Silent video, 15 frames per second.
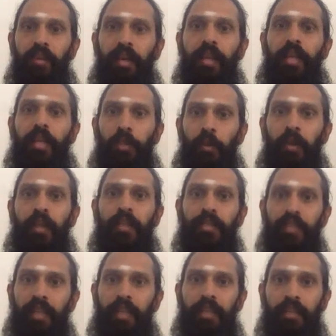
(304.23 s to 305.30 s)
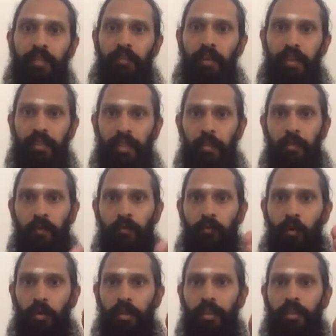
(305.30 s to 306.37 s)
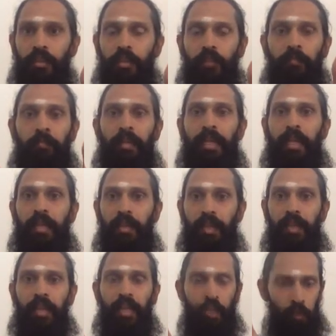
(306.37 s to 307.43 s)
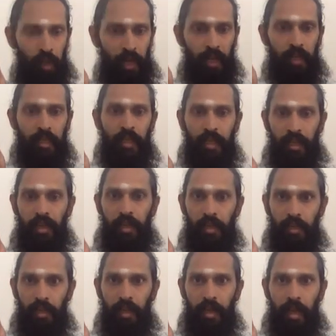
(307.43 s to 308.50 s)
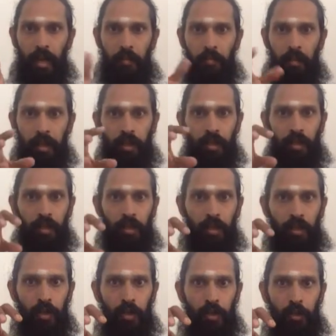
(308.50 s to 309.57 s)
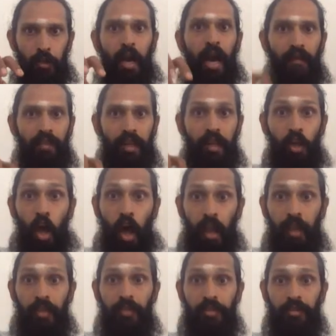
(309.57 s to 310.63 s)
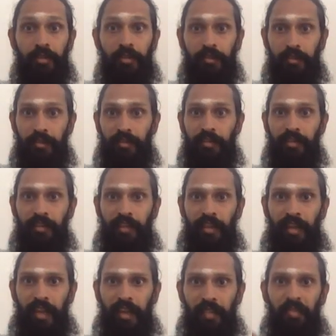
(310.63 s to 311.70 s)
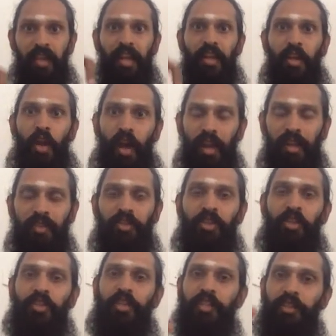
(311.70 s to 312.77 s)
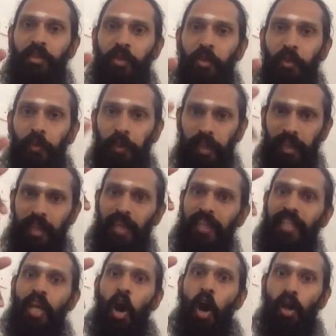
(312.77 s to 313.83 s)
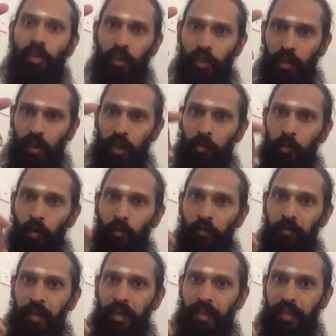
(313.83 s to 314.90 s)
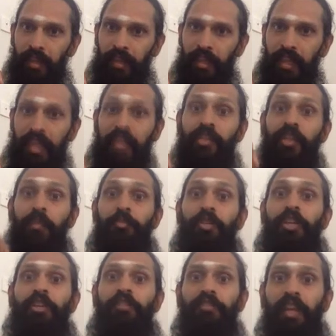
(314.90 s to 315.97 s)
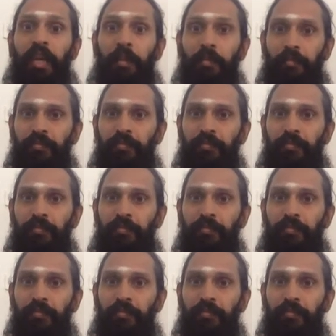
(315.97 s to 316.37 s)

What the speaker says: critical to understand. See, for example, 4 years of BTech degree, you get a degree, but do you have that knowledge? That knowledge is to do with the orthogonal movement in subjective time,